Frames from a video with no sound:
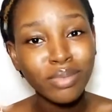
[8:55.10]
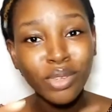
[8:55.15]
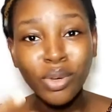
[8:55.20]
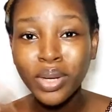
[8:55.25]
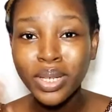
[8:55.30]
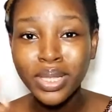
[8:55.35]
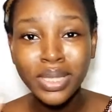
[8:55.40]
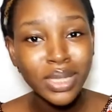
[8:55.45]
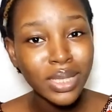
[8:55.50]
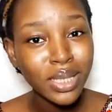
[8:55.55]
Y'all
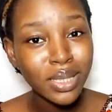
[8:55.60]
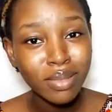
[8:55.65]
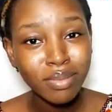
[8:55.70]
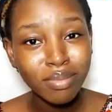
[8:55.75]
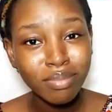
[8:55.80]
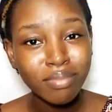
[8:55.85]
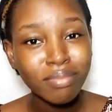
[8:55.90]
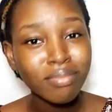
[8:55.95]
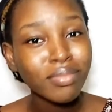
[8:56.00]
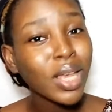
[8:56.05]
can see
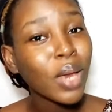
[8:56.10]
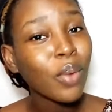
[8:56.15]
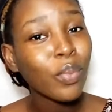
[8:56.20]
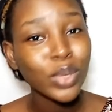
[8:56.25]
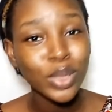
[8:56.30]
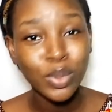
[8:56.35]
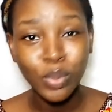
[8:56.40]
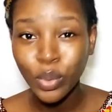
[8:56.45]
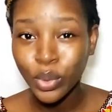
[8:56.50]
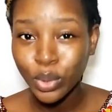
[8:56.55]

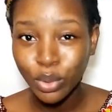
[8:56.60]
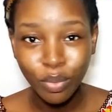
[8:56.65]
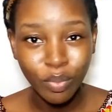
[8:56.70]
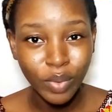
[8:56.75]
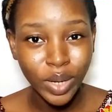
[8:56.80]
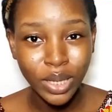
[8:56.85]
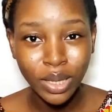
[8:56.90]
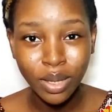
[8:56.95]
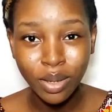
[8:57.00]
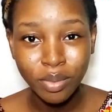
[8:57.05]
what's going on
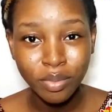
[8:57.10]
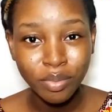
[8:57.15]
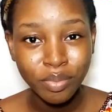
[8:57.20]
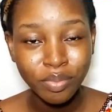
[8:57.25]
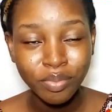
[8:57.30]
right now.